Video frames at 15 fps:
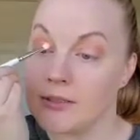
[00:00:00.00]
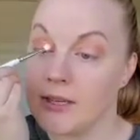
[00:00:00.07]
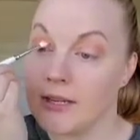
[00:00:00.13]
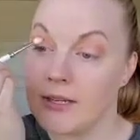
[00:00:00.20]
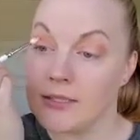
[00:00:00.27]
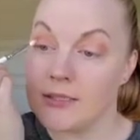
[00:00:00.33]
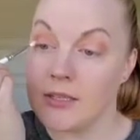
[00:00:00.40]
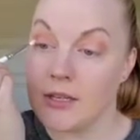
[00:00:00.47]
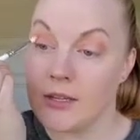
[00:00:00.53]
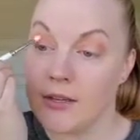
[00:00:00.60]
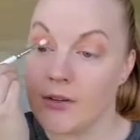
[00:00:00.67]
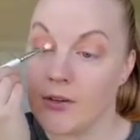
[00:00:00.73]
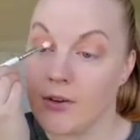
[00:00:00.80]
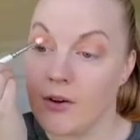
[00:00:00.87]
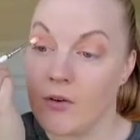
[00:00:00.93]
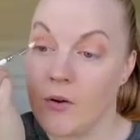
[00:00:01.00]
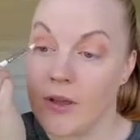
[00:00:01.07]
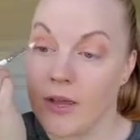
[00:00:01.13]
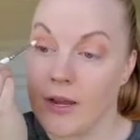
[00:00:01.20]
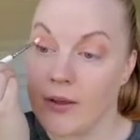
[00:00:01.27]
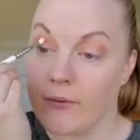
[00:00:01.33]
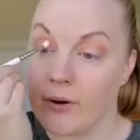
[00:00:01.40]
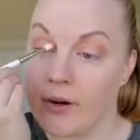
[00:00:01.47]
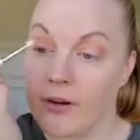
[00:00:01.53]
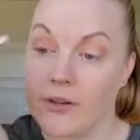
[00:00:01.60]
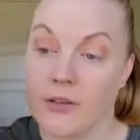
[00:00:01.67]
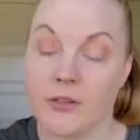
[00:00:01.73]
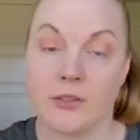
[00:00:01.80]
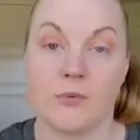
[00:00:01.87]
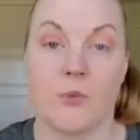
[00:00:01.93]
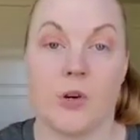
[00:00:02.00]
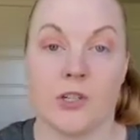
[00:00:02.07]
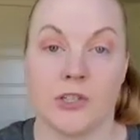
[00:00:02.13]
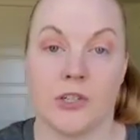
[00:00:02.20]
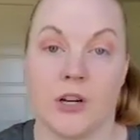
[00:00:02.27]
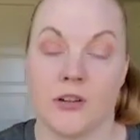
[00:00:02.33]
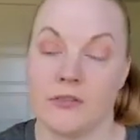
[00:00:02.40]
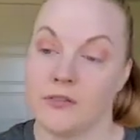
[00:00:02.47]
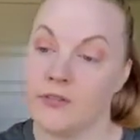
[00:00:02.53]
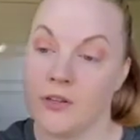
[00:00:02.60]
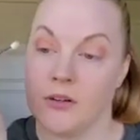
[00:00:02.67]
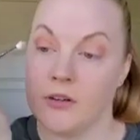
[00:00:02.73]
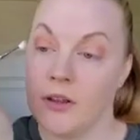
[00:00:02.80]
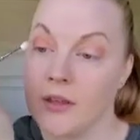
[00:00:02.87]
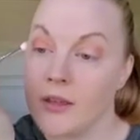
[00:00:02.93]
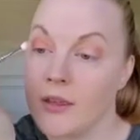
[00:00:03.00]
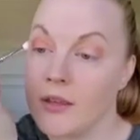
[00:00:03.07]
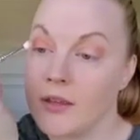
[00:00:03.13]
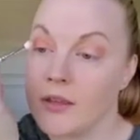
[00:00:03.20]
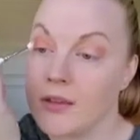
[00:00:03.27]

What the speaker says: and it's not like you're going anywhere. You can just wash it off if you don't like it.